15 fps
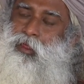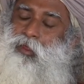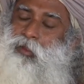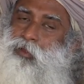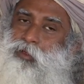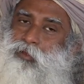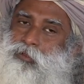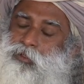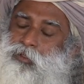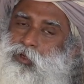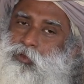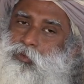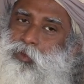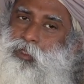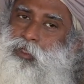And it was
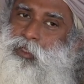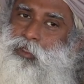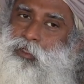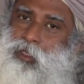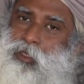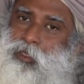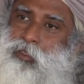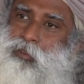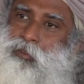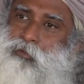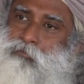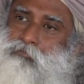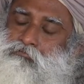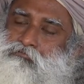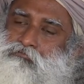not worth it.
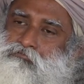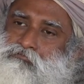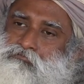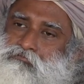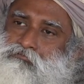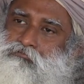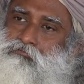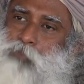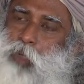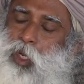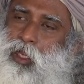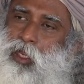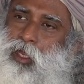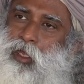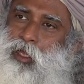Then
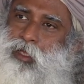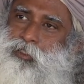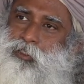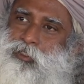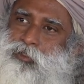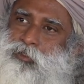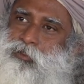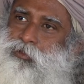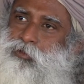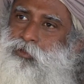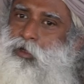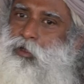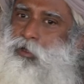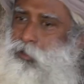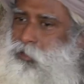one day I just
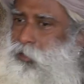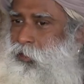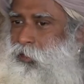saw